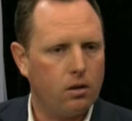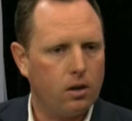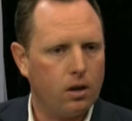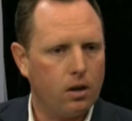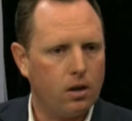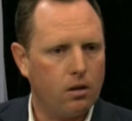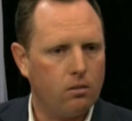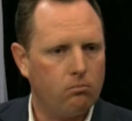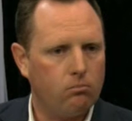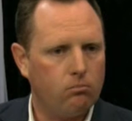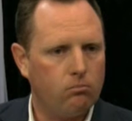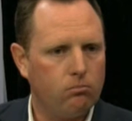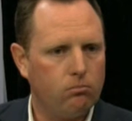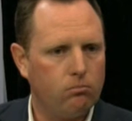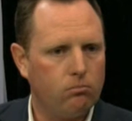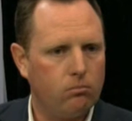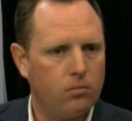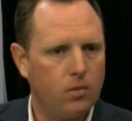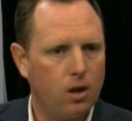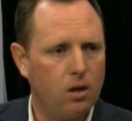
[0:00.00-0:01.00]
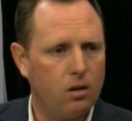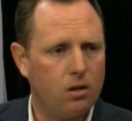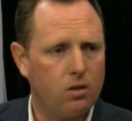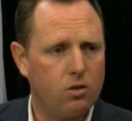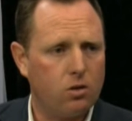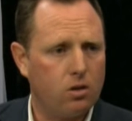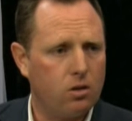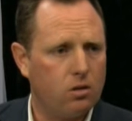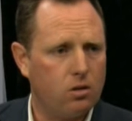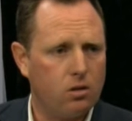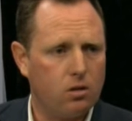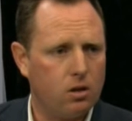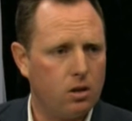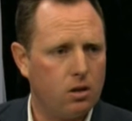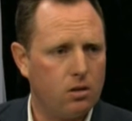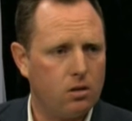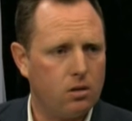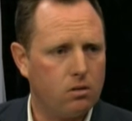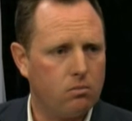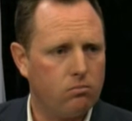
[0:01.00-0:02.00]
the churches
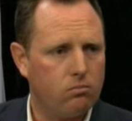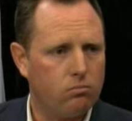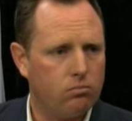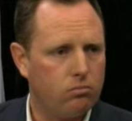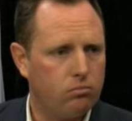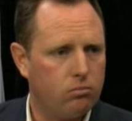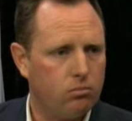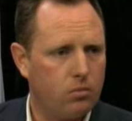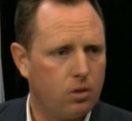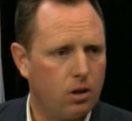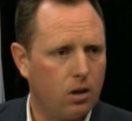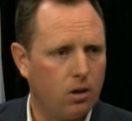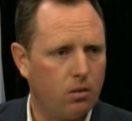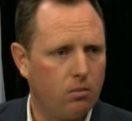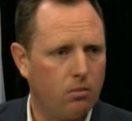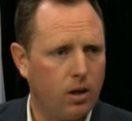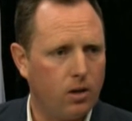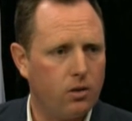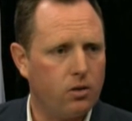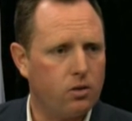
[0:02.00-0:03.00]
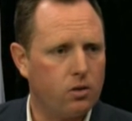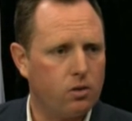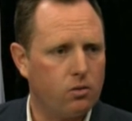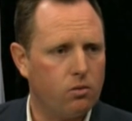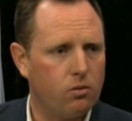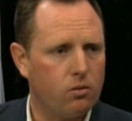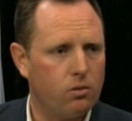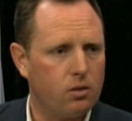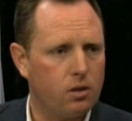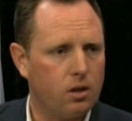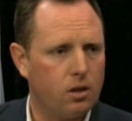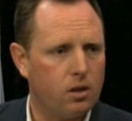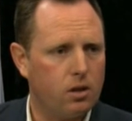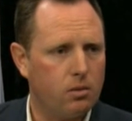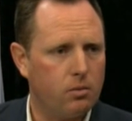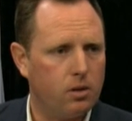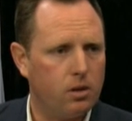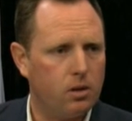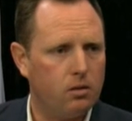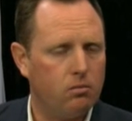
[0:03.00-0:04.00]
need to, and the schools need to
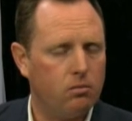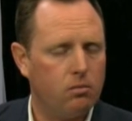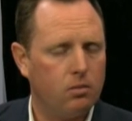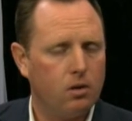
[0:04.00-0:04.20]
be,